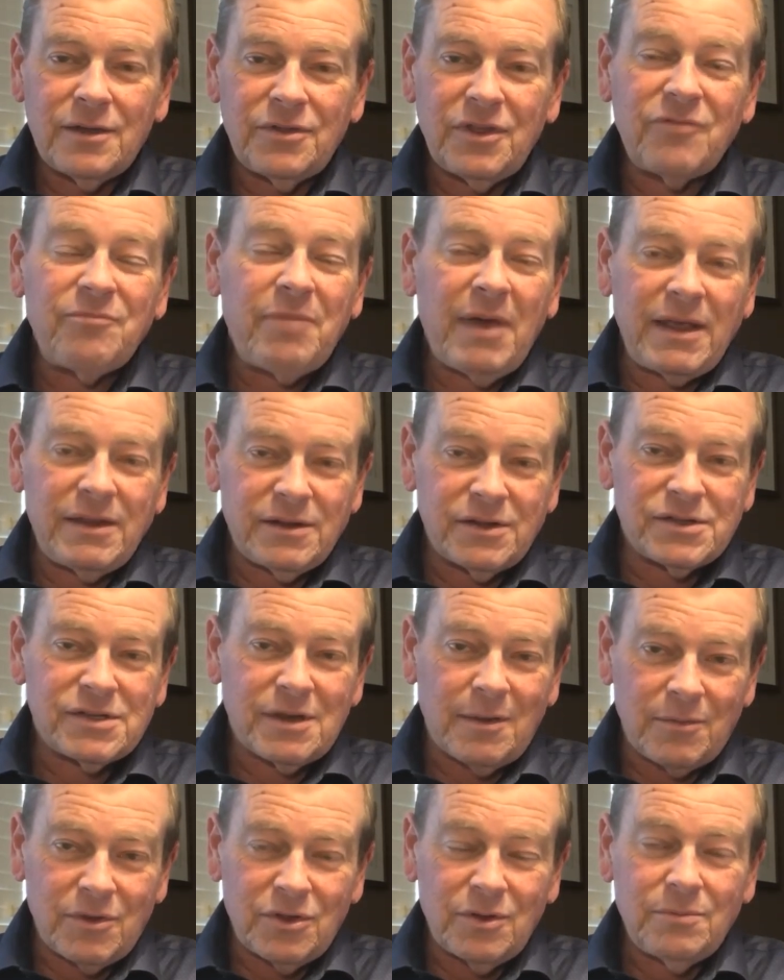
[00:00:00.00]
they've painted
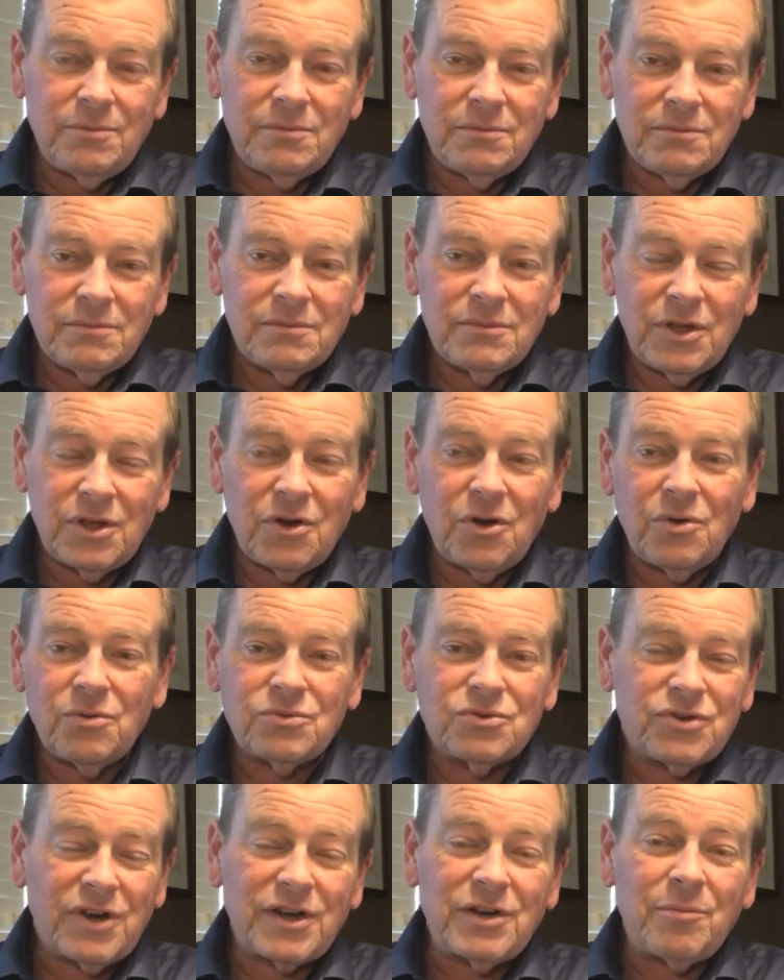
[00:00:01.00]
some of them,
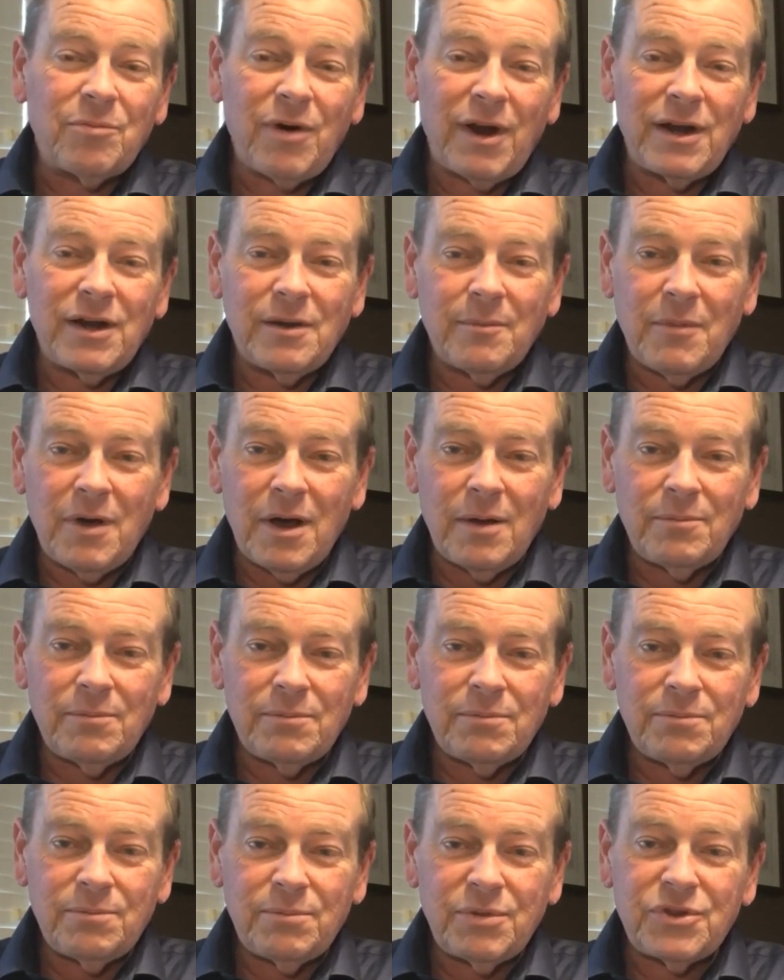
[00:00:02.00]
tried to brighten them
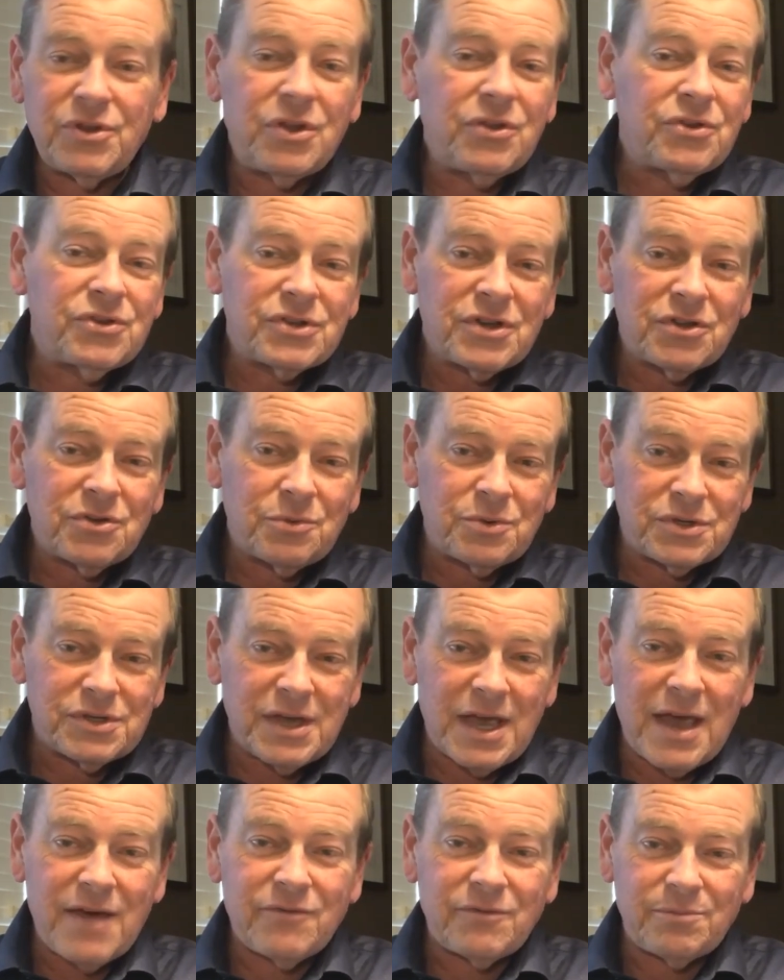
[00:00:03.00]
up, but then there's other ones
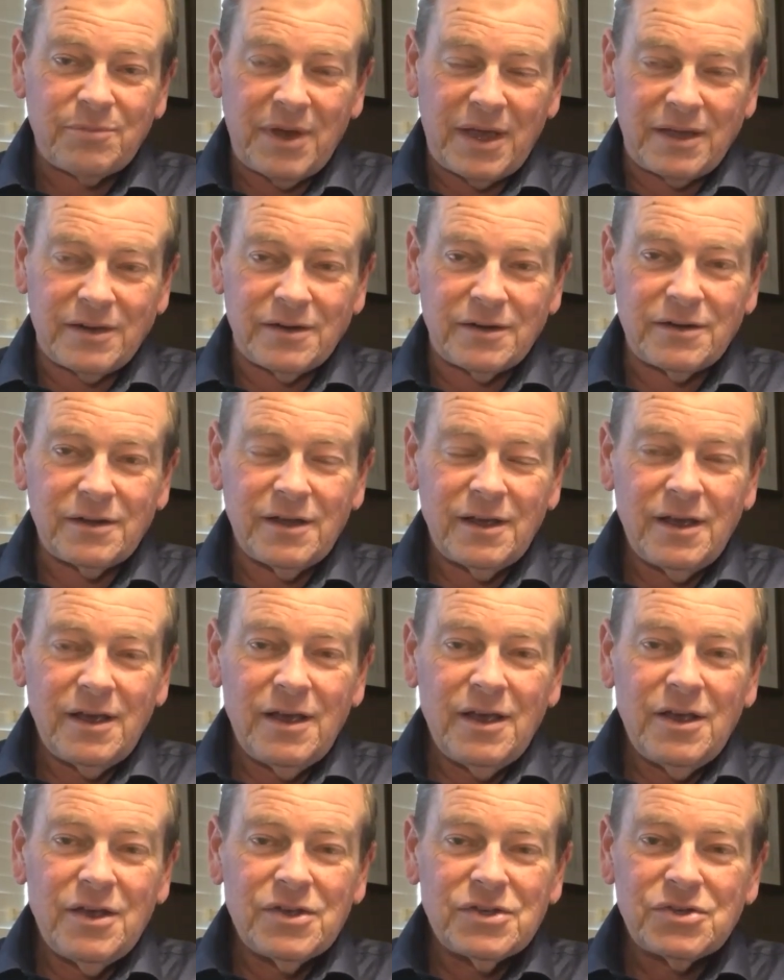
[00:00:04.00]
they haven't painted.
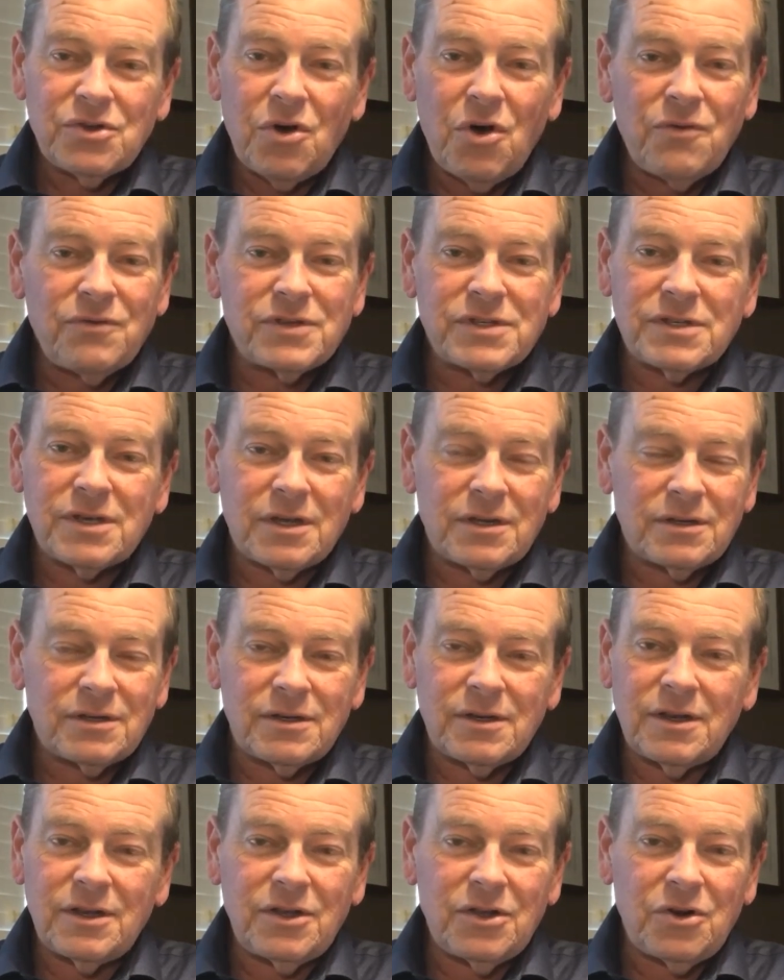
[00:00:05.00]
So all of a
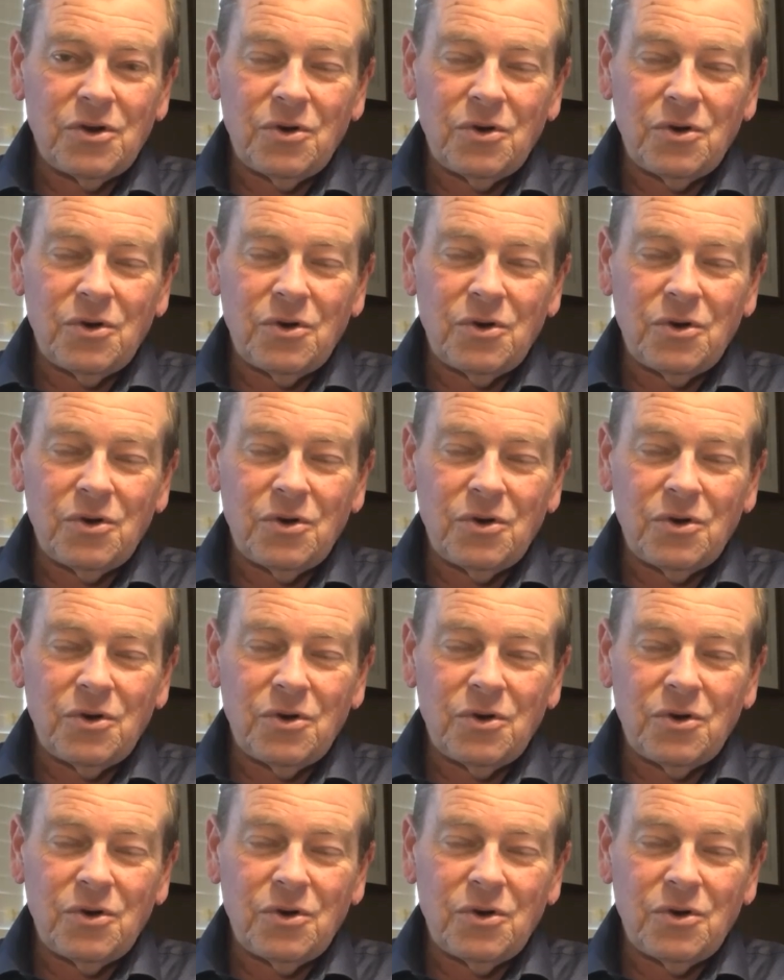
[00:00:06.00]
sudden,